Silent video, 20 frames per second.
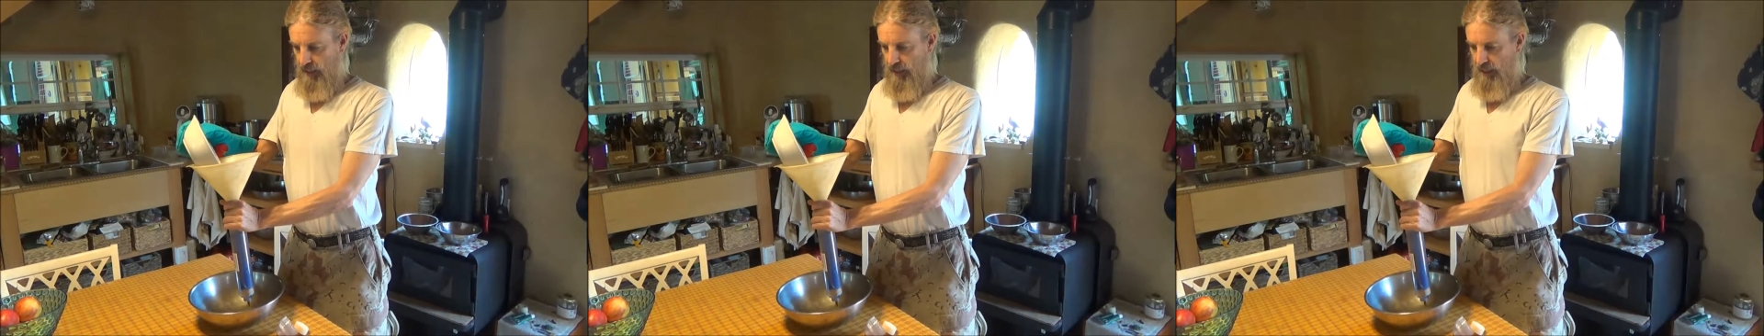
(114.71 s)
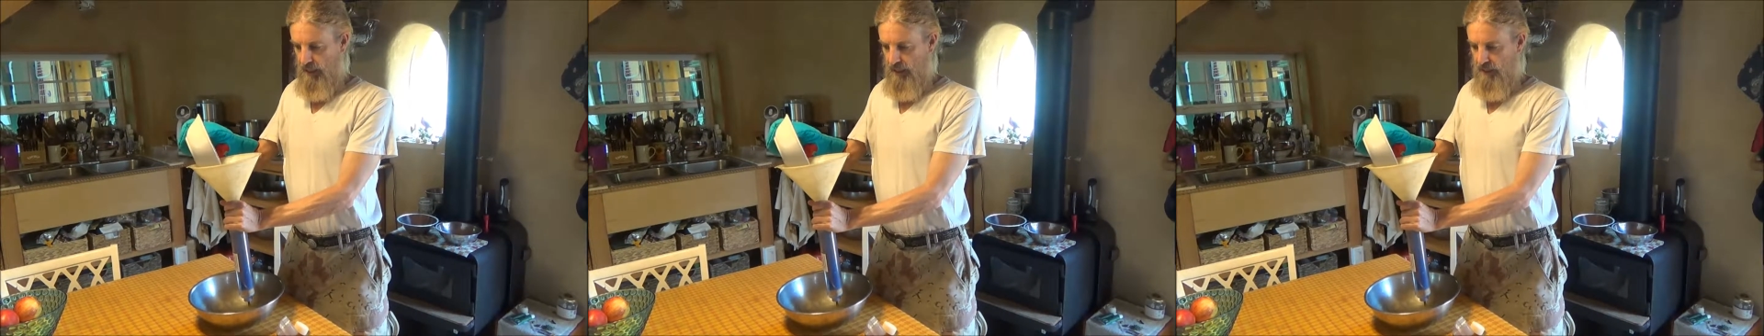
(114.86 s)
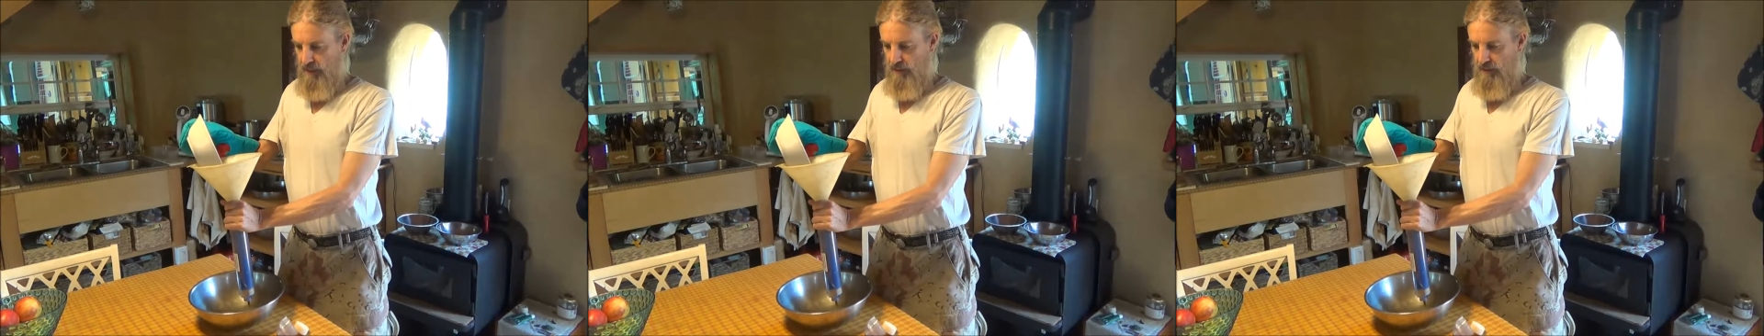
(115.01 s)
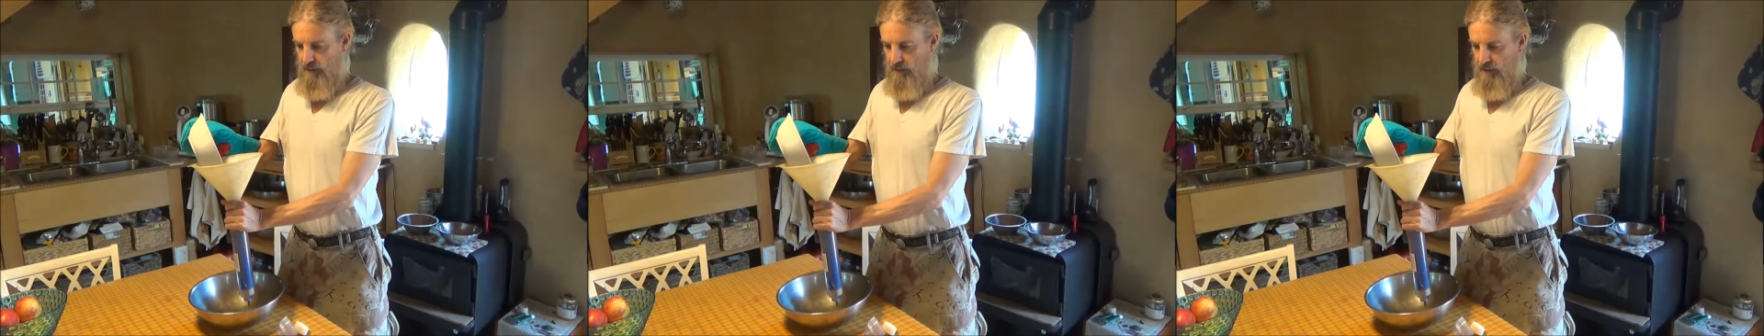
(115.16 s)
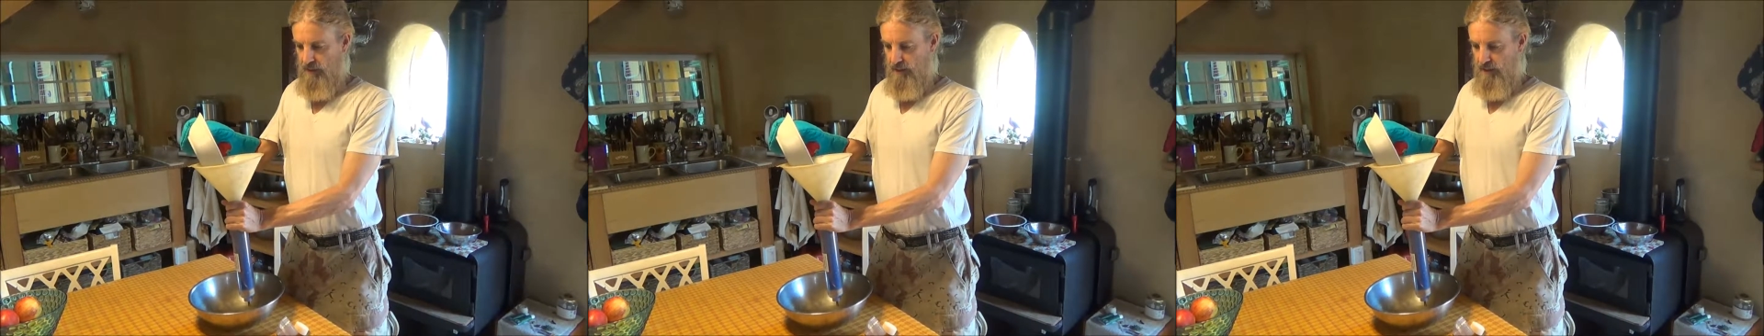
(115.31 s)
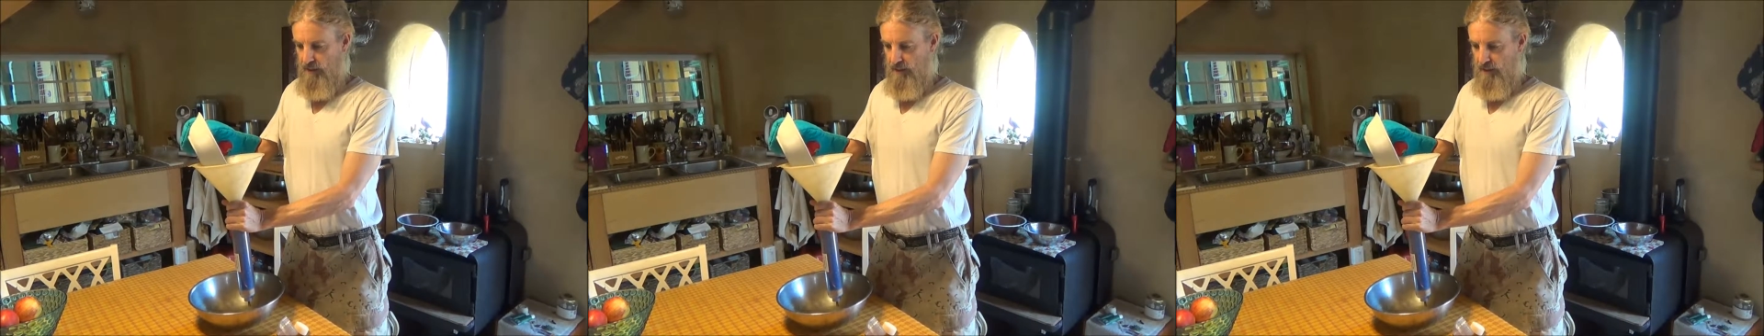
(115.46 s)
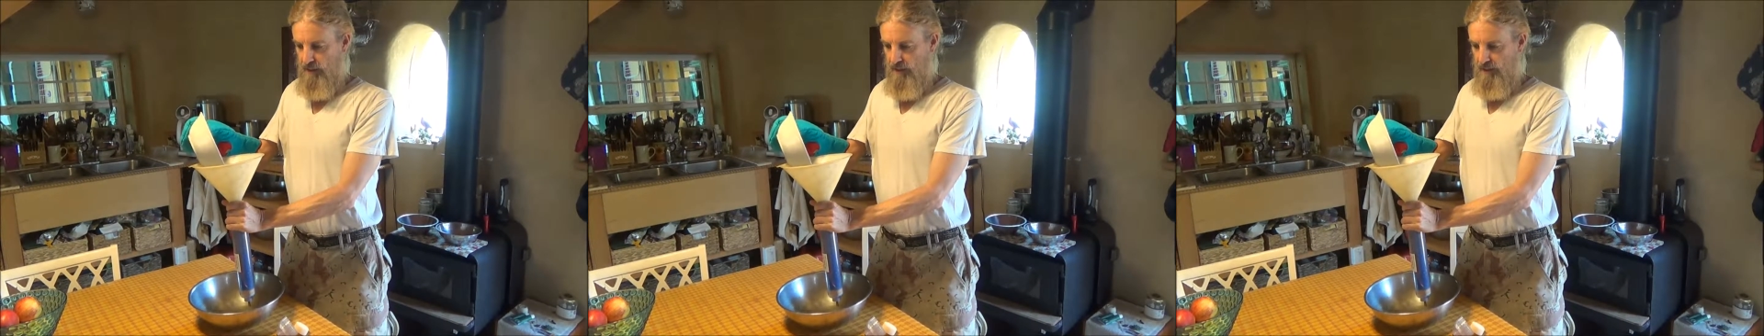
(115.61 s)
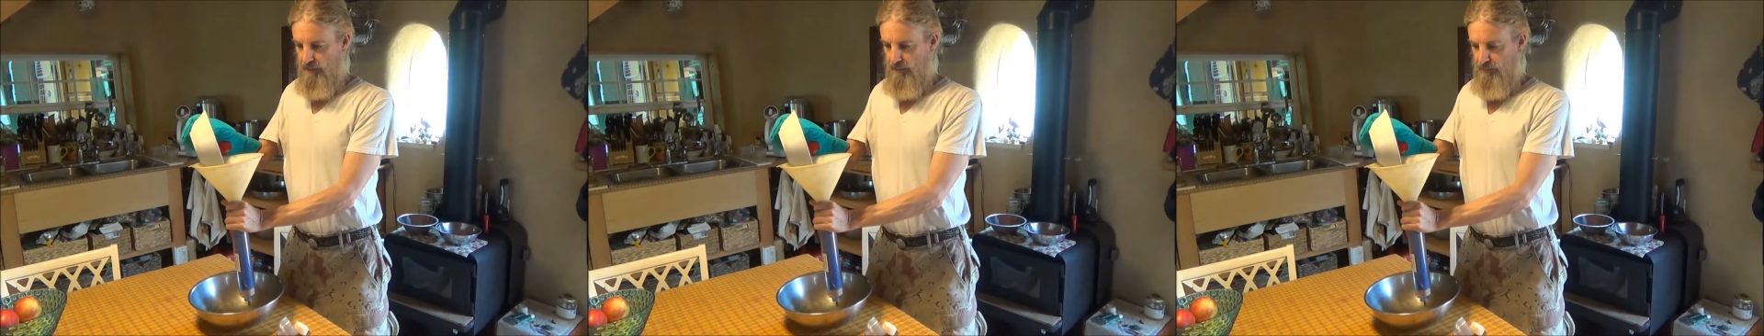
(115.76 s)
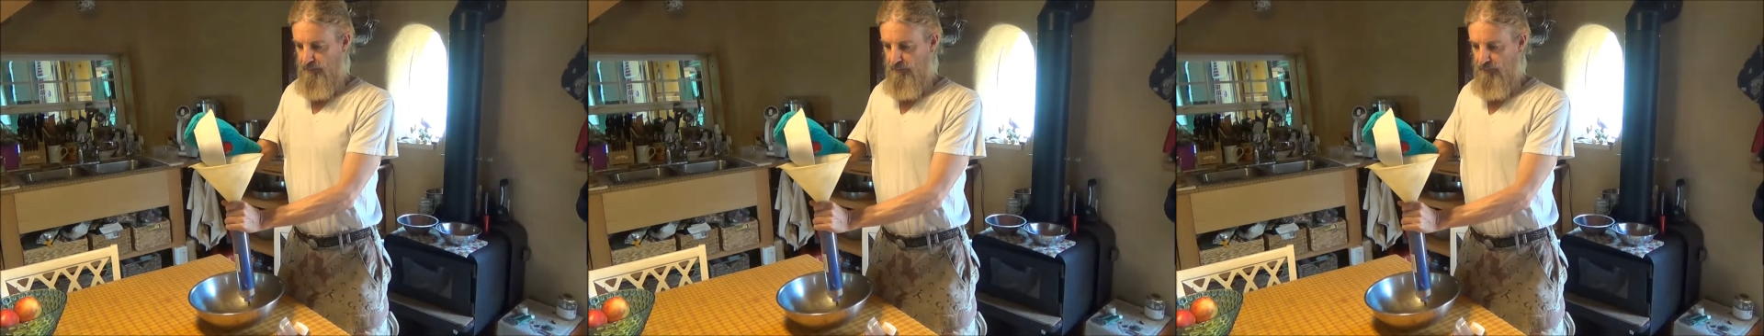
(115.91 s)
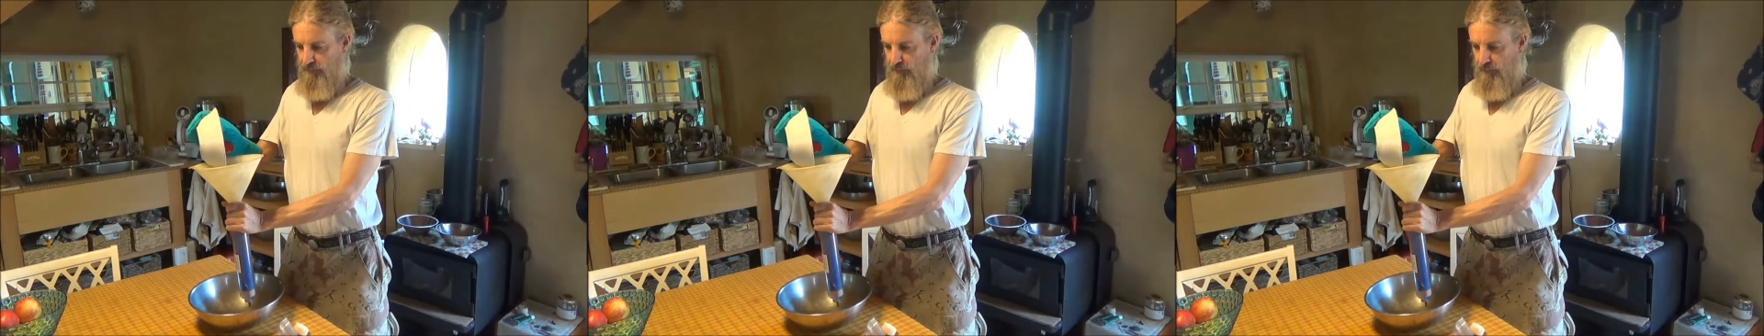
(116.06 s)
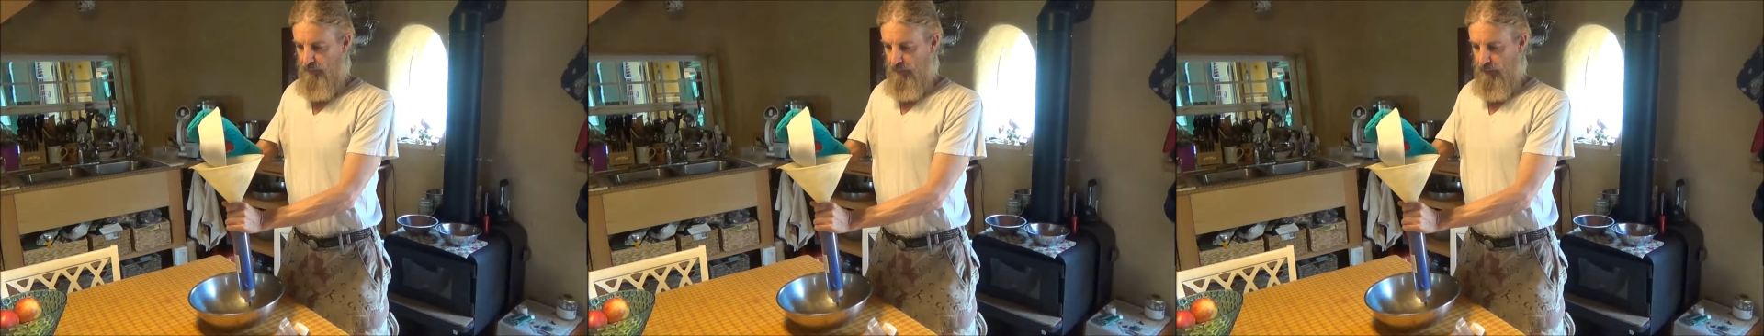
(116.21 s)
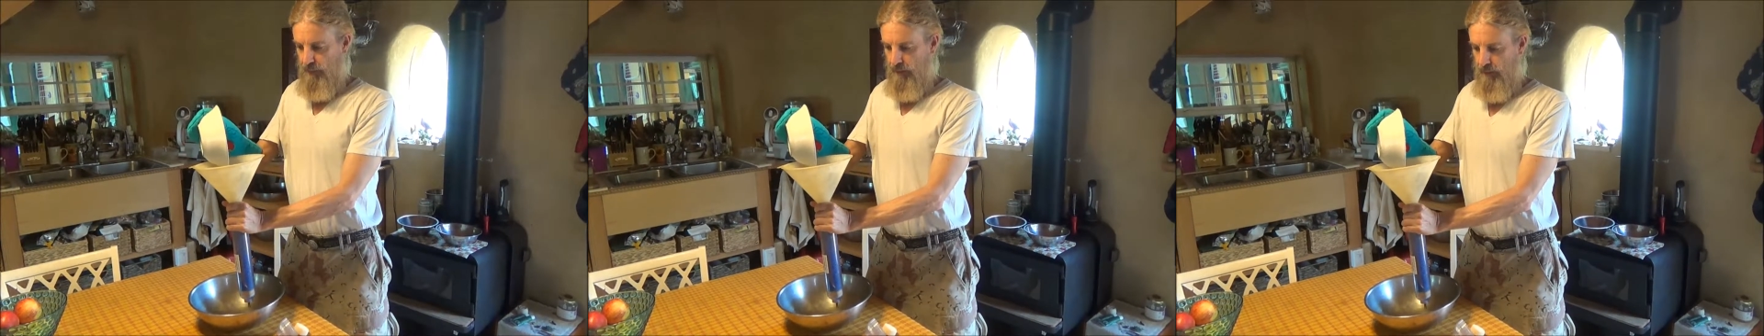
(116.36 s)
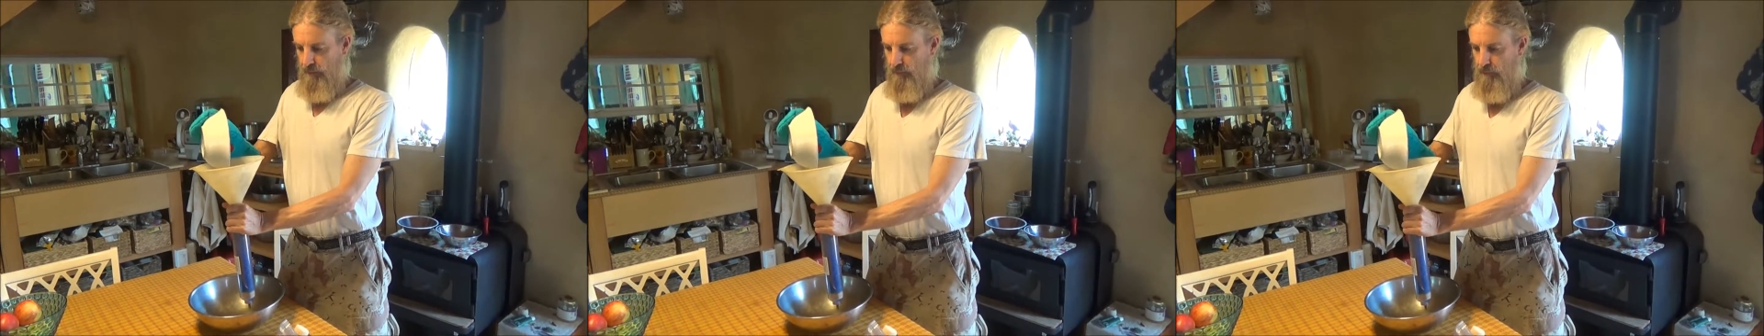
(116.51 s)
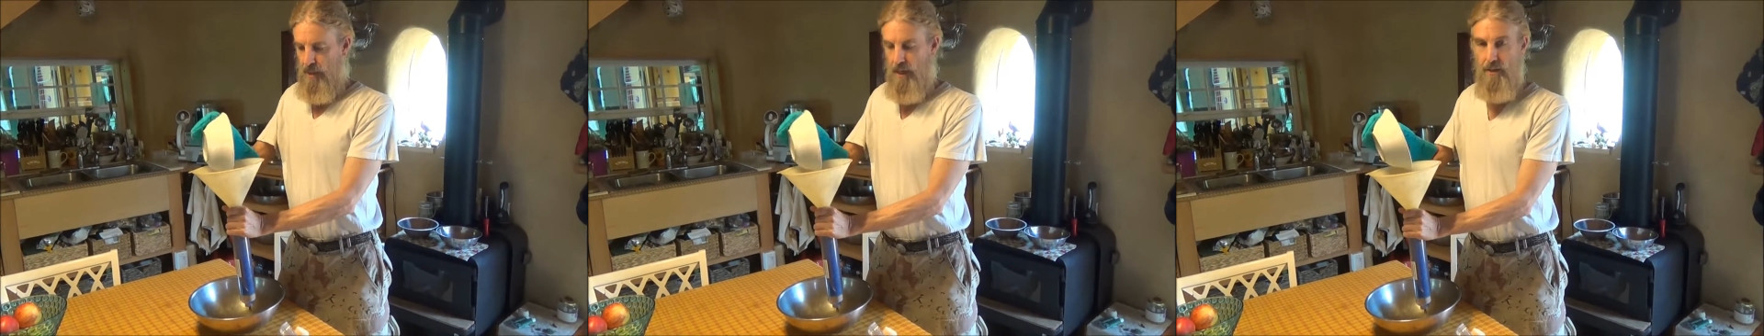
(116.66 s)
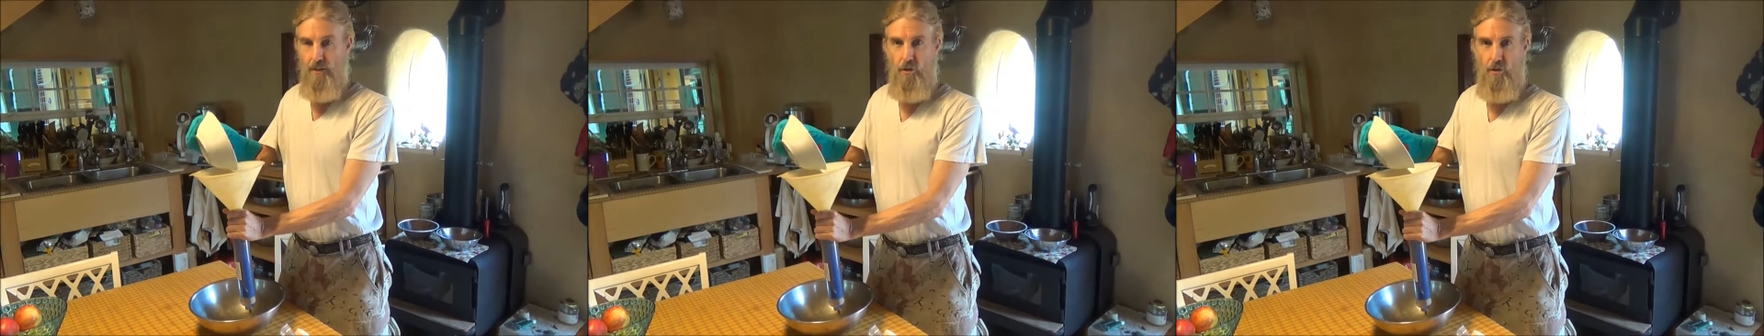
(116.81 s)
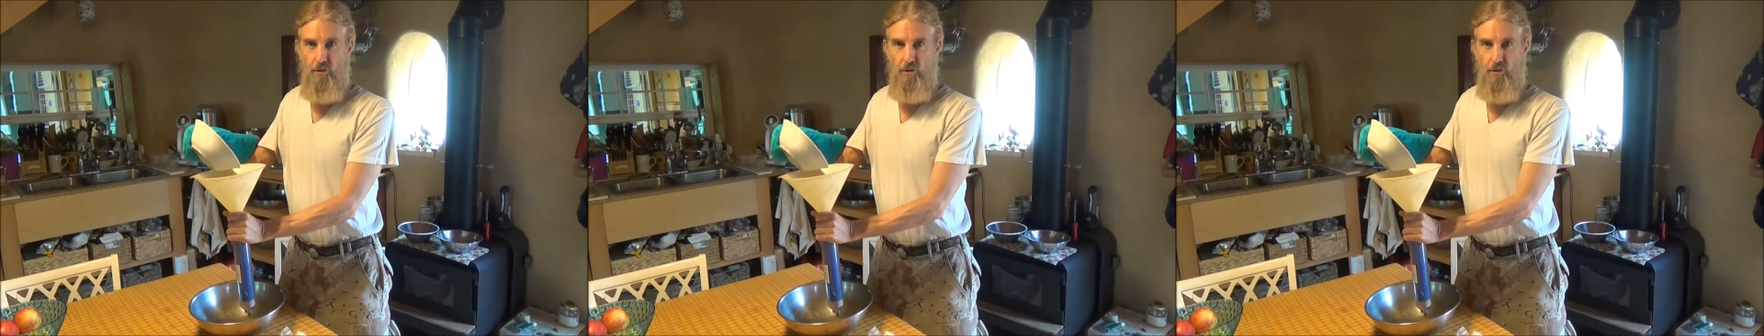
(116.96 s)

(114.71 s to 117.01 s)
And the pot